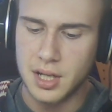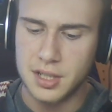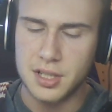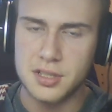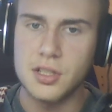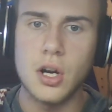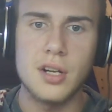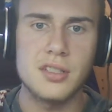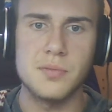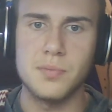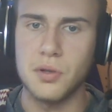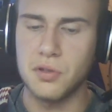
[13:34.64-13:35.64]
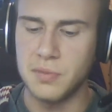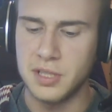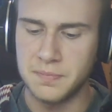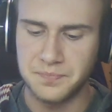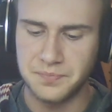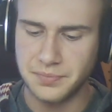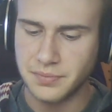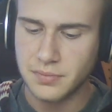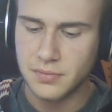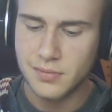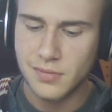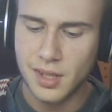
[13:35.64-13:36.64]
Just an awesome
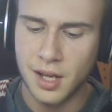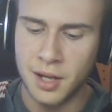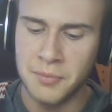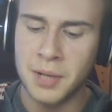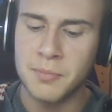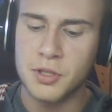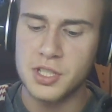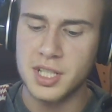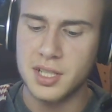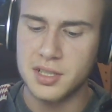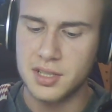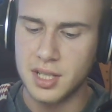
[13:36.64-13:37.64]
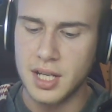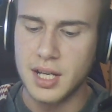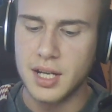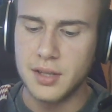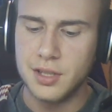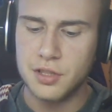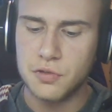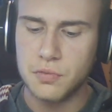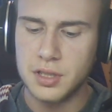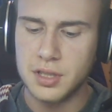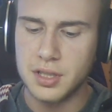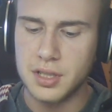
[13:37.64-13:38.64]
Pokemon. Number 6. This
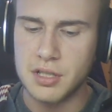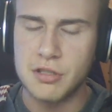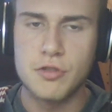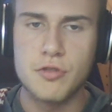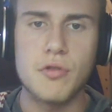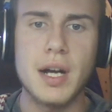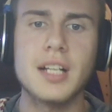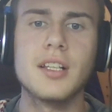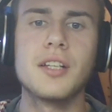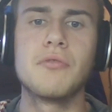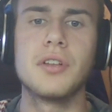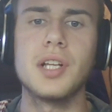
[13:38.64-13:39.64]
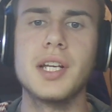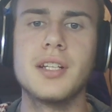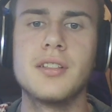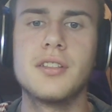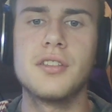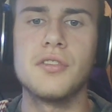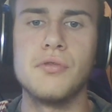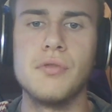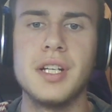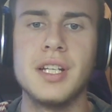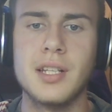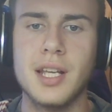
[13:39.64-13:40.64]
one is directly related to
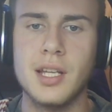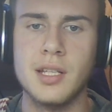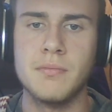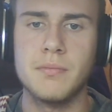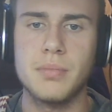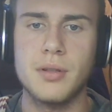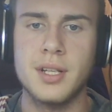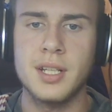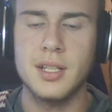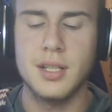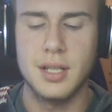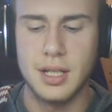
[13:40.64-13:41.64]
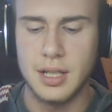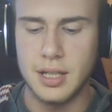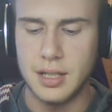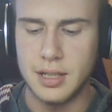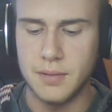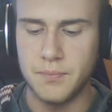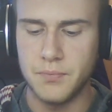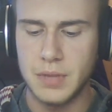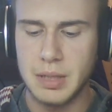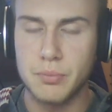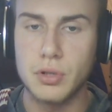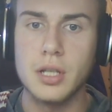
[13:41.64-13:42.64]
in-game play.
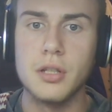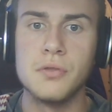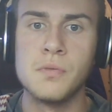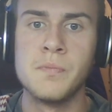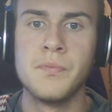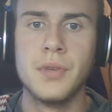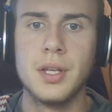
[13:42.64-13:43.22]
Breloom